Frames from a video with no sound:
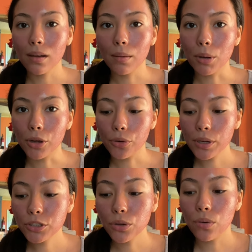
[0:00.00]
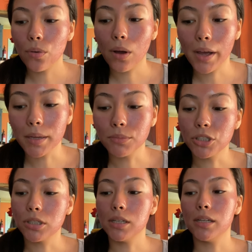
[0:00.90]
hungry, so I am
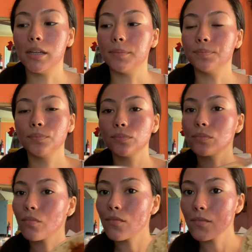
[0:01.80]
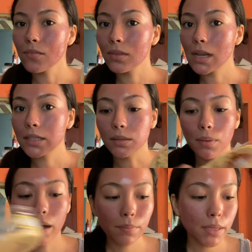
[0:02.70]
just eating some
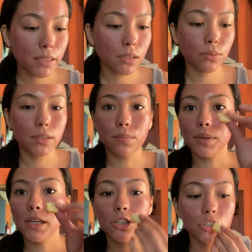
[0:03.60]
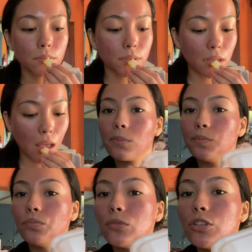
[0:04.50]
hummus with some pita chips
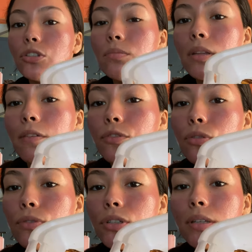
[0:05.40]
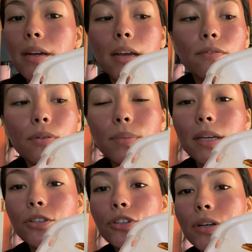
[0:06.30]
and just some leftovers that I had from
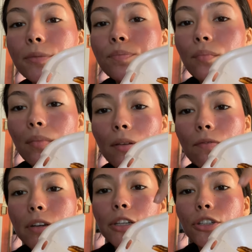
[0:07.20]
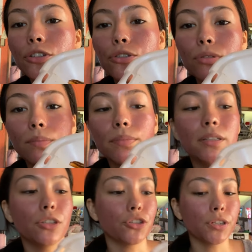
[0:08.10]
yesterday. Fish, shrimp,
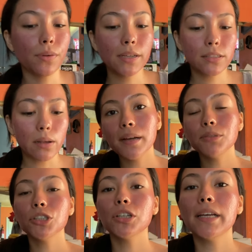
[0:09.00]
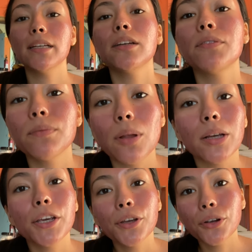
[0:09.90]
and dirty rice. I'm just gonna end off the
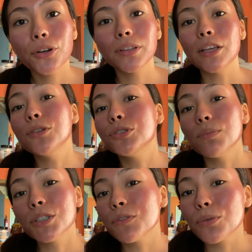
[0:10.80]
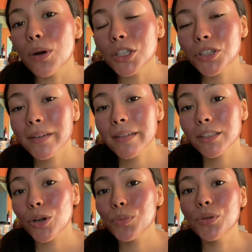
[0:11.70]
vlog here. Thank you so much for watching, guys.
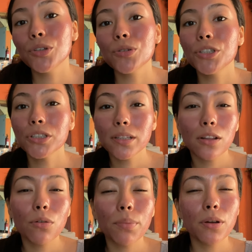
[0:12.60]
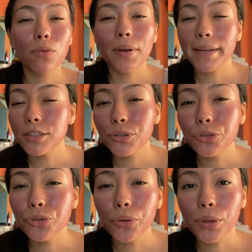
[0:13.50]
I hope you enjoyed just a little bit of what I do
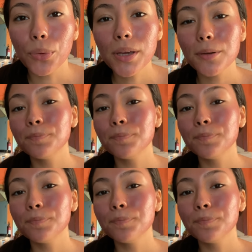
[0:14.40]
during the week.